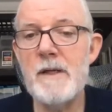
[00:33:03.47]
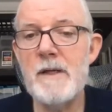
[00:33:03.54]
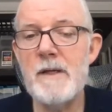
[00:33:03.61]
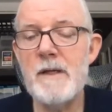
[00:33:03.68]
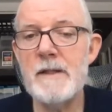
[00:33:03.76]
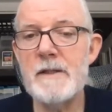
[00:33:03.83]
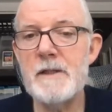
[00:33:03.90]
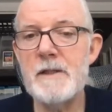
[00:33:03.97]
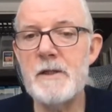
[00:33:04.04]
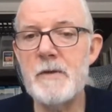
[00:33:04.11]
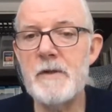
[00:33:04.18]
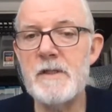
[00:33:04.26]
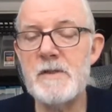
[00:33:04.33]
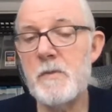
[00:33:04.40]
at 90
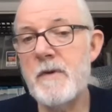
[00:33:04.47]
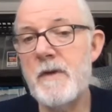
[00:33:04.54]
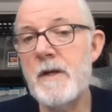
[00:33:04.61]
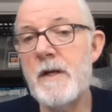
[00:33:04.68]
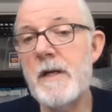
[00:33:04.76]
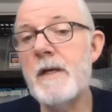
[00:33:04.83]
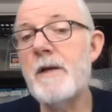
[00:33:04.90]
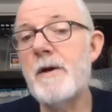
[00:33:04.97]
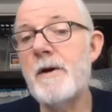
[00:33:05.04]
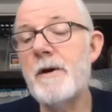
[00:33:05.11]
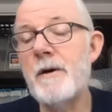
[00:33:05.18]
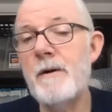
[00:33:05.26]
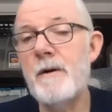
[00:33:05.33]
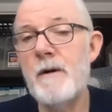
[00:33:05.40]
degrees with an
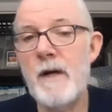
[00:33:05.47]
in-ear